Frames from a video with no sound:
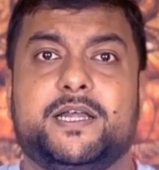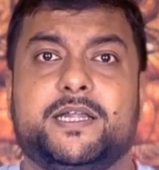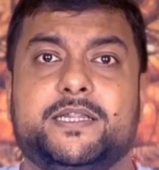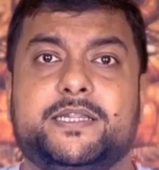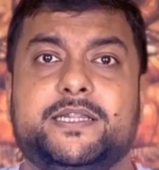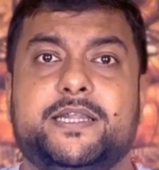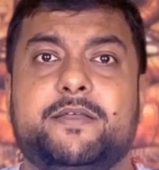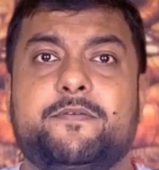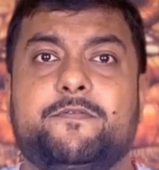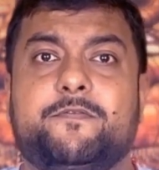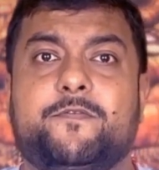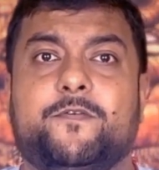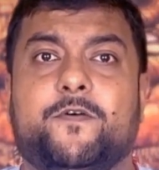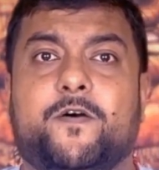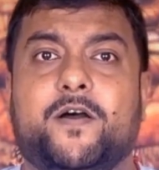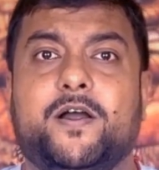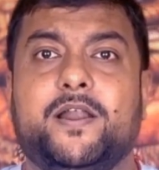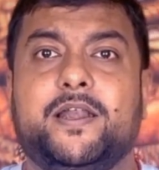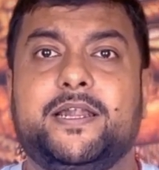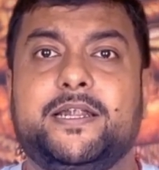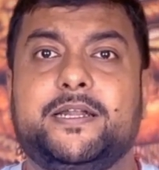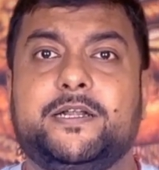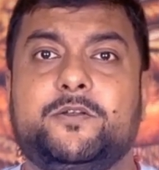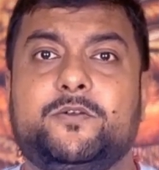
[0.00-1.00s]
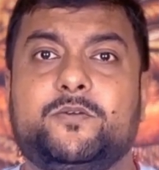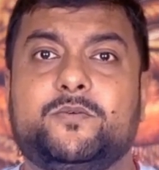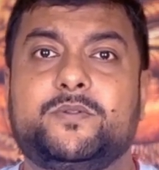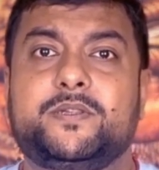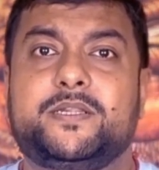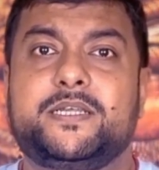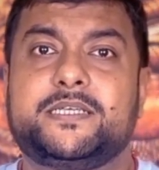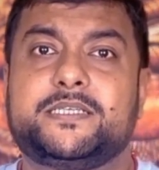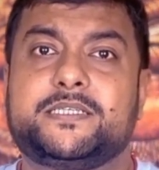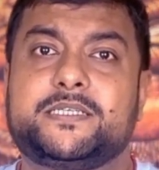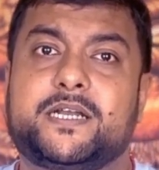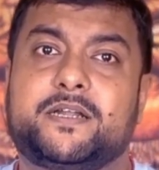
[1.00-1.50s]
They fall into
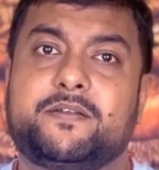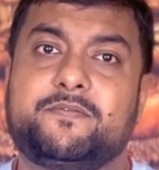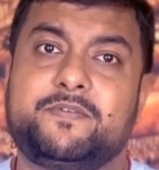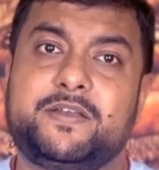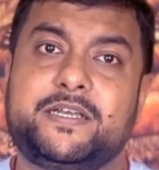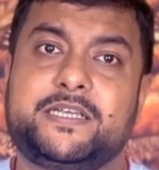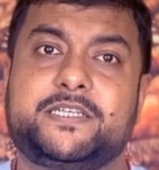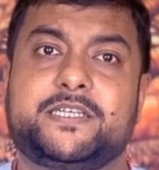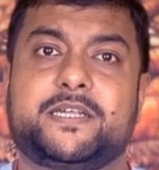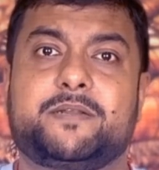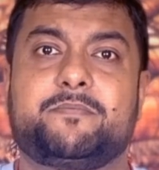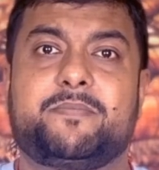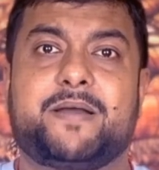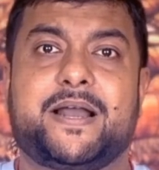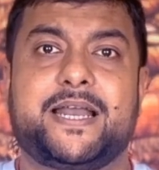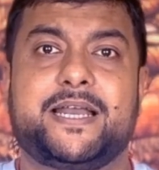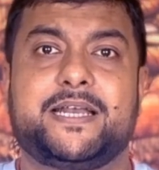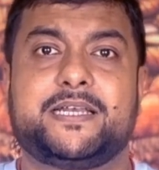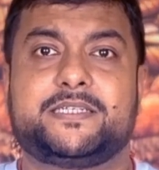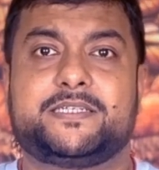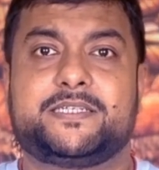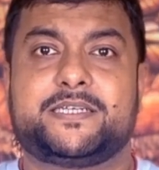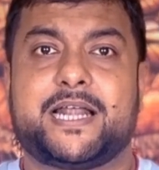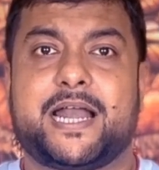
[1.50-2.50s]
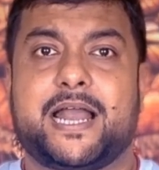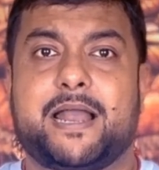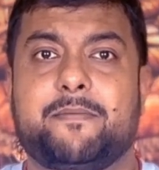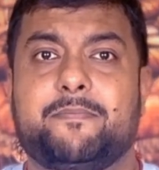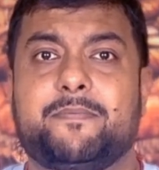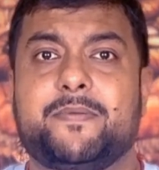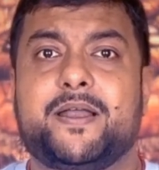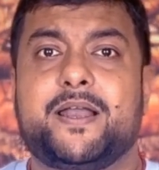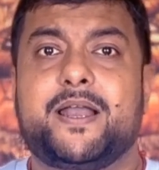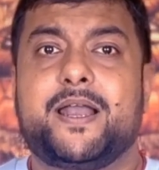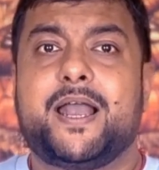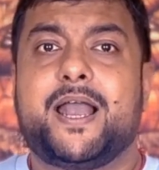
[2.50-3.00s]
this conviction bias trap
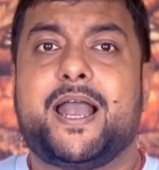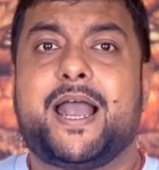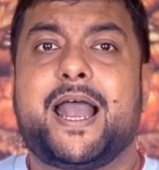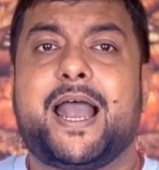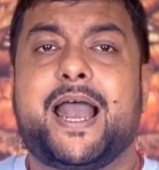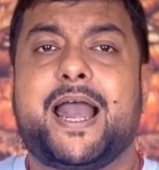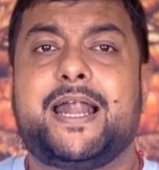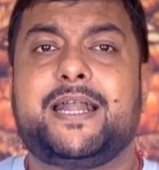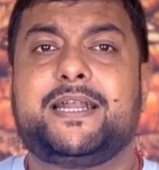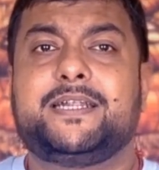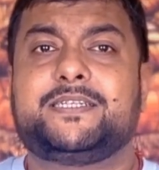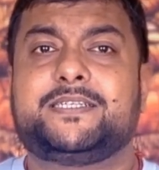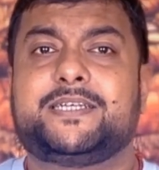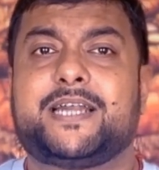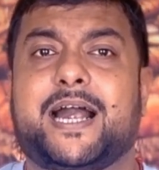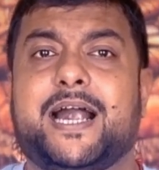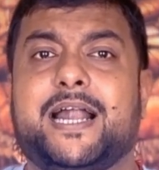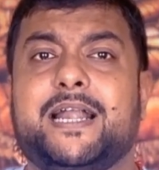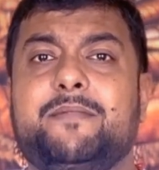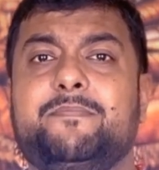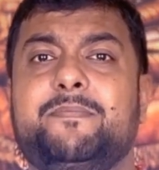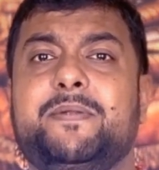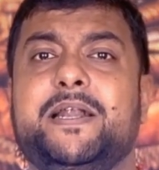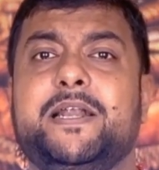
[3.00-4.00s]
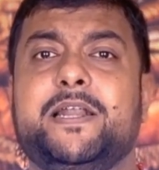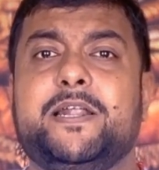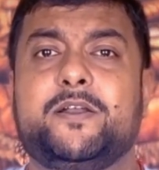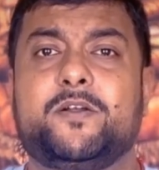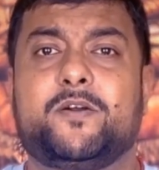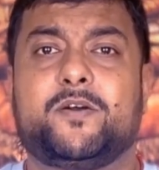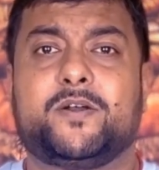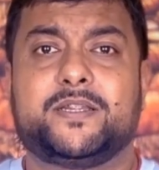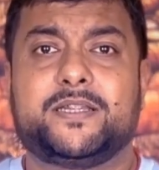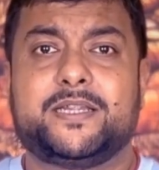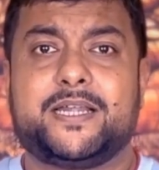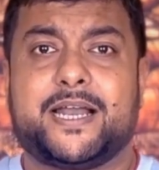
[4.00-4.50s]
and start building
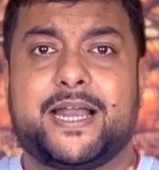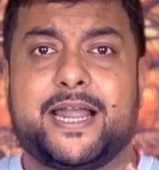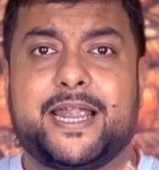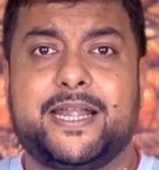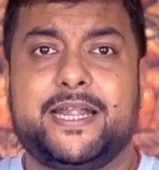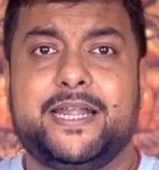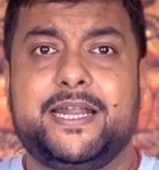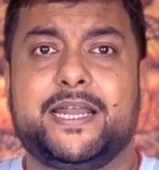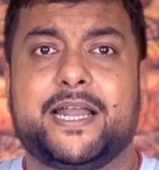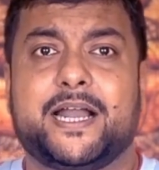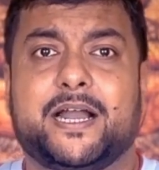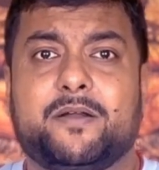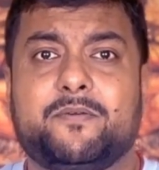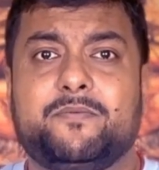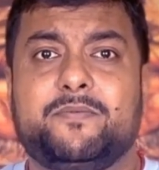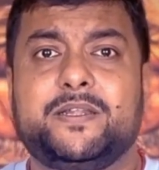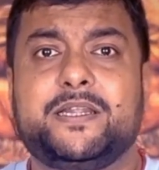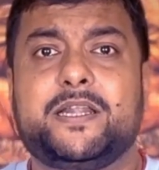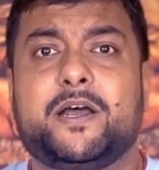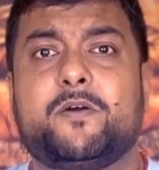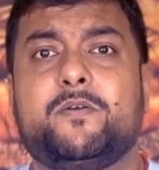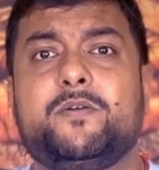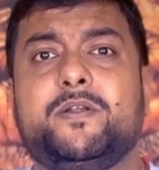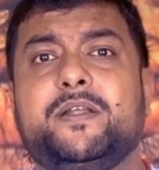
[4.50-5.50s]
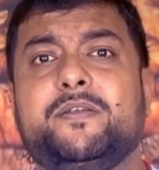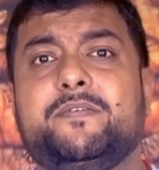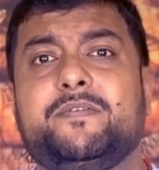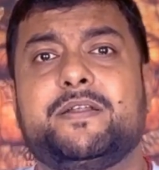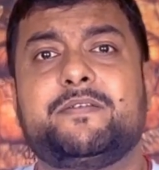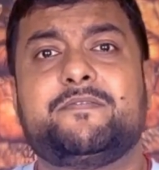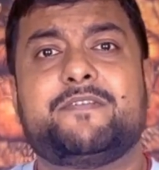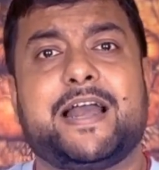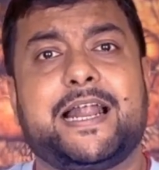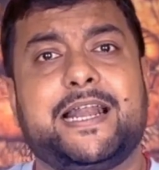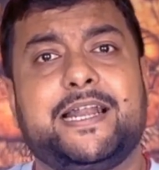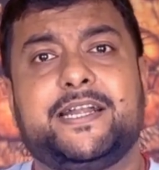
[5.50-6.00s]
on the idea without
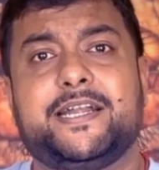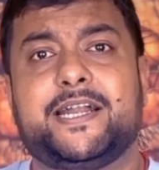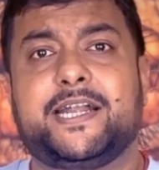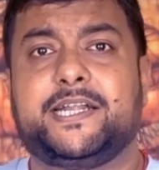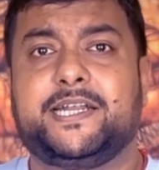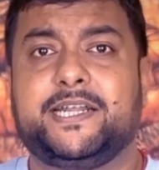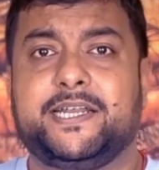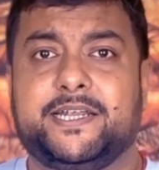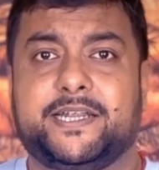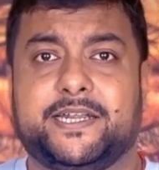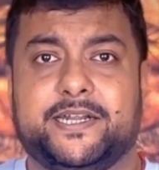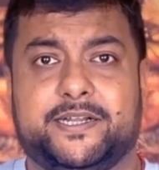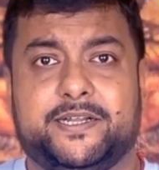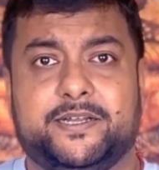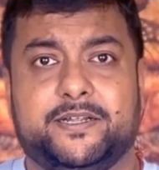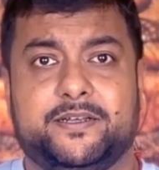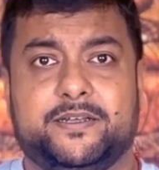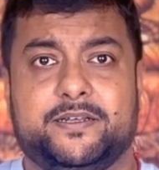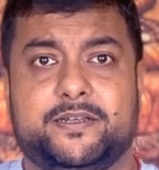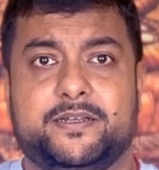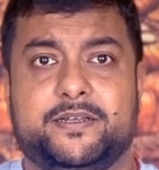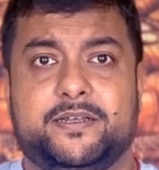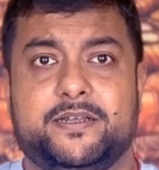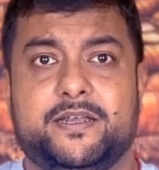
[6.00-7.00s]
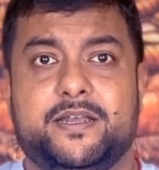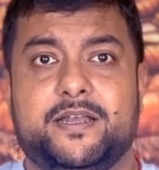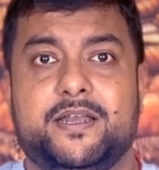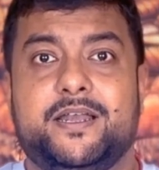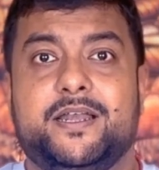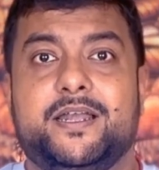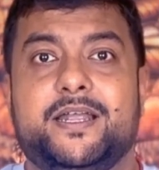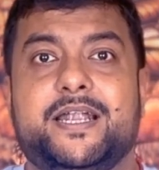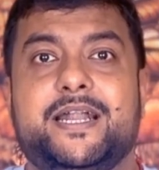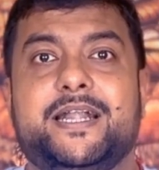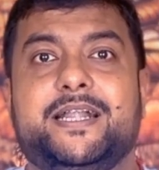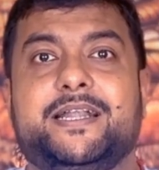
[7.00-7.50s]
even validating it.
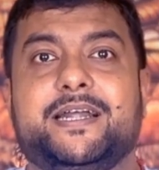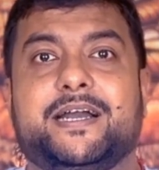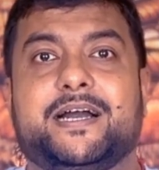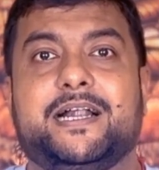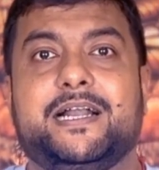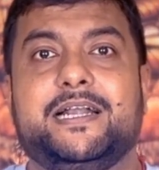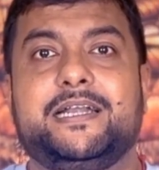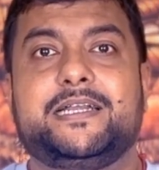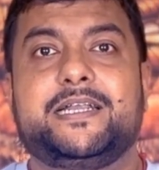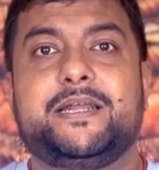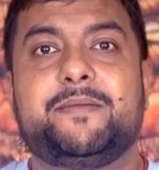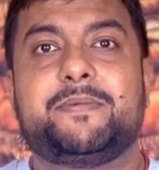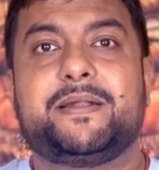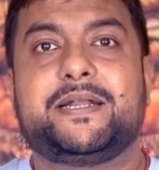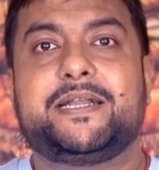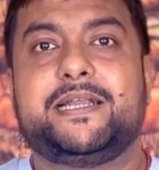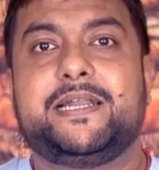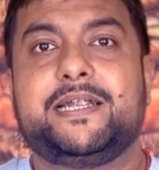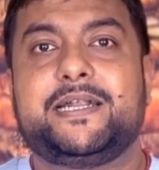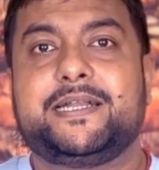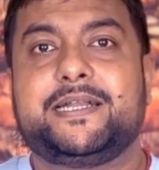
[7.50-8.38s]
It ultimately